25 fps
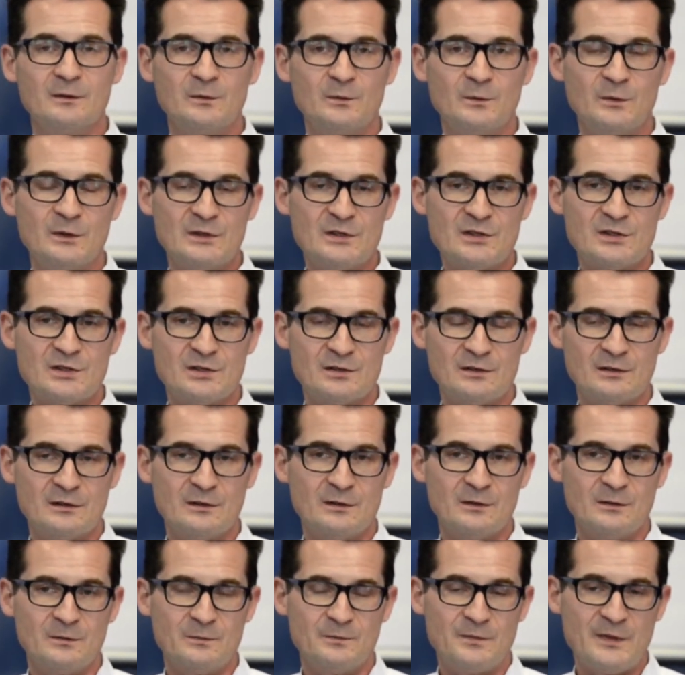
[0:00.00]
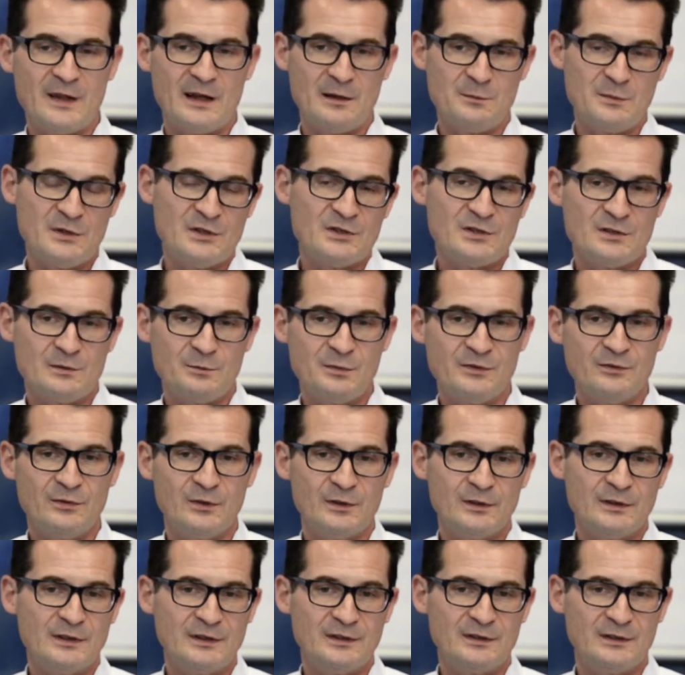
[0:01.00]
which I mentioned
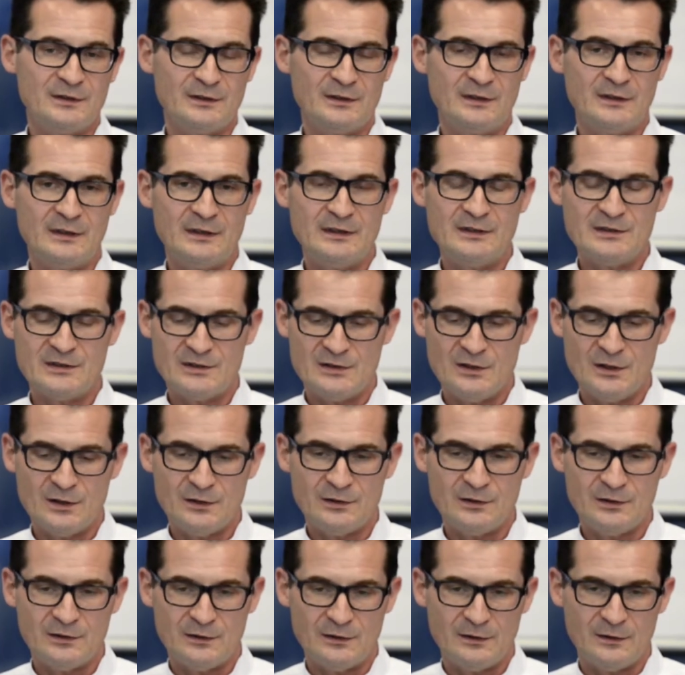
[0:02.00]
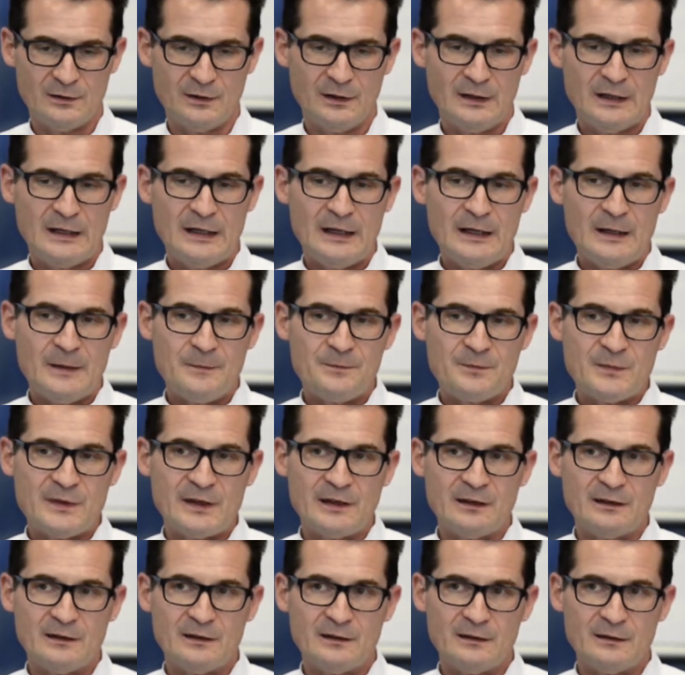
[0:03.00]
before that it's not
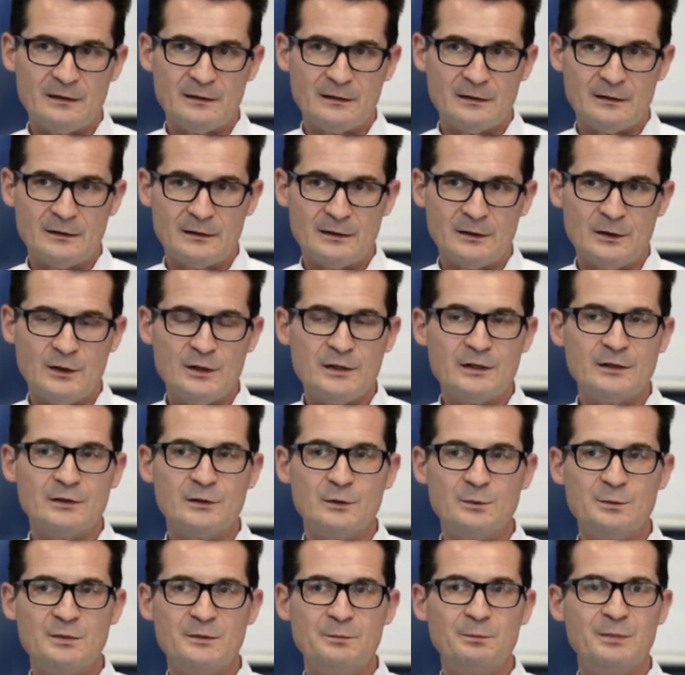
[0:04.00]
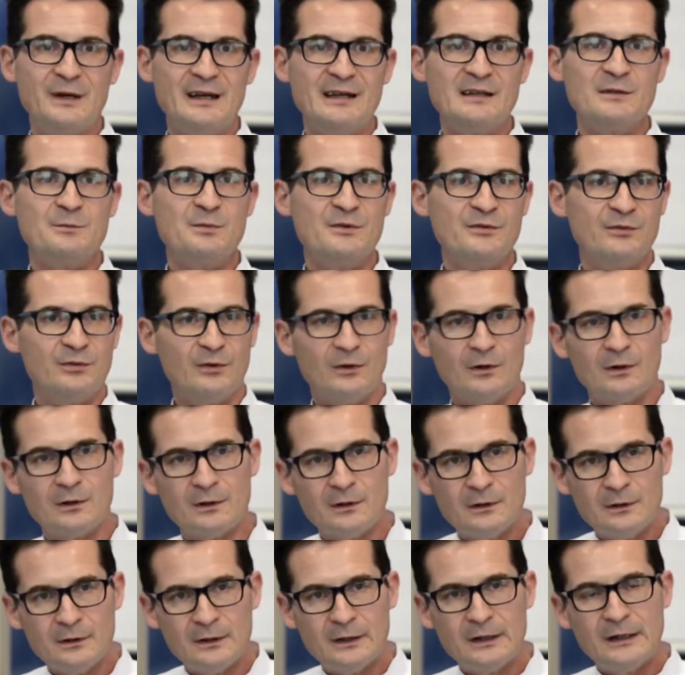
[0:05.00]
going to be paid
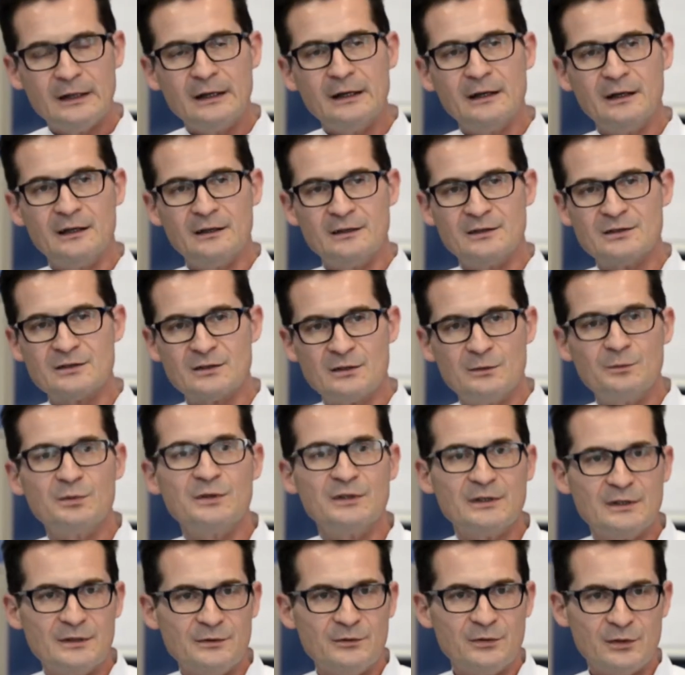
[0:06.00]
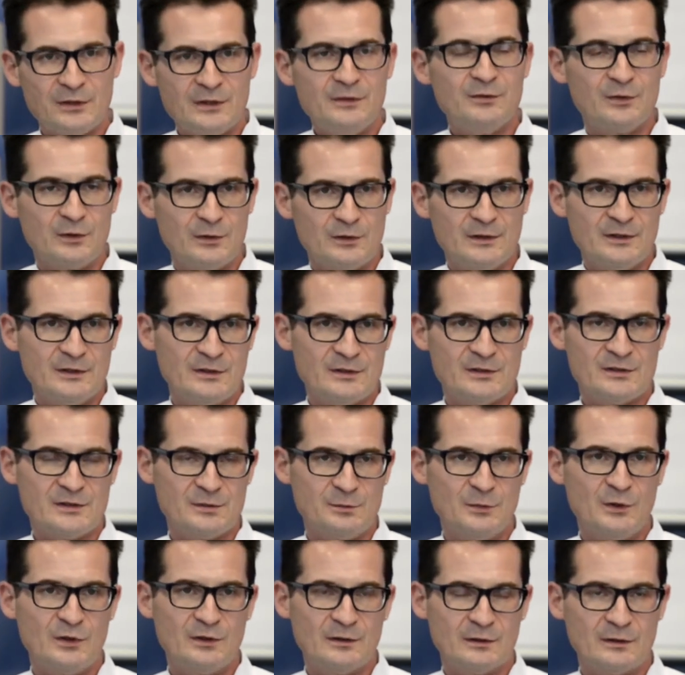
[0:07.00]
before, and it's completely free for the
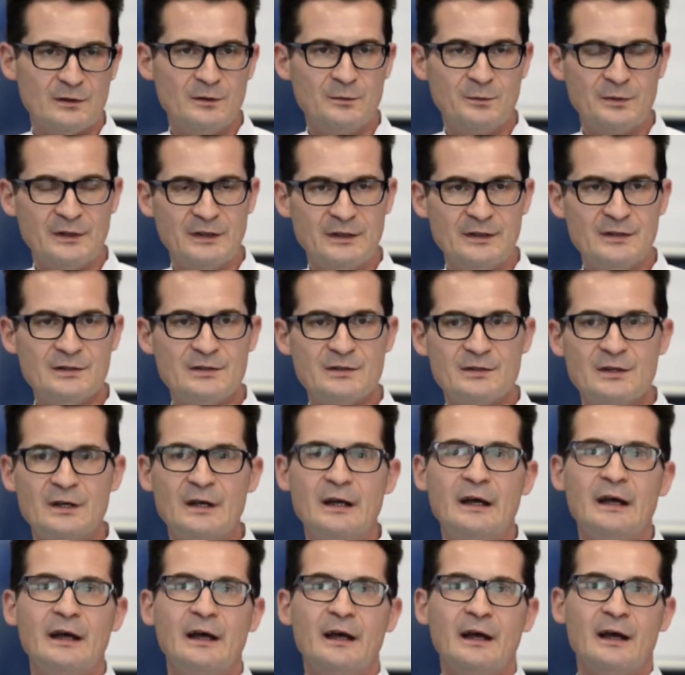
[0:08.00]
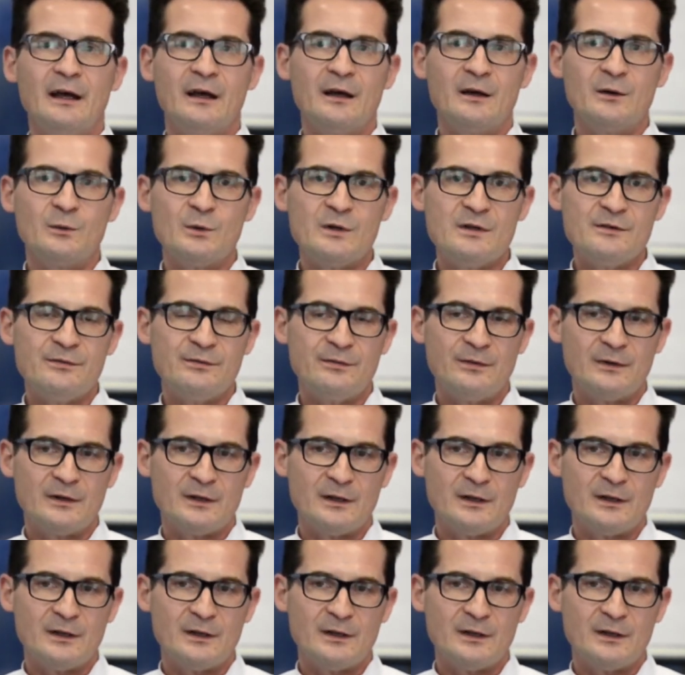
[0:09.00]
small companies. With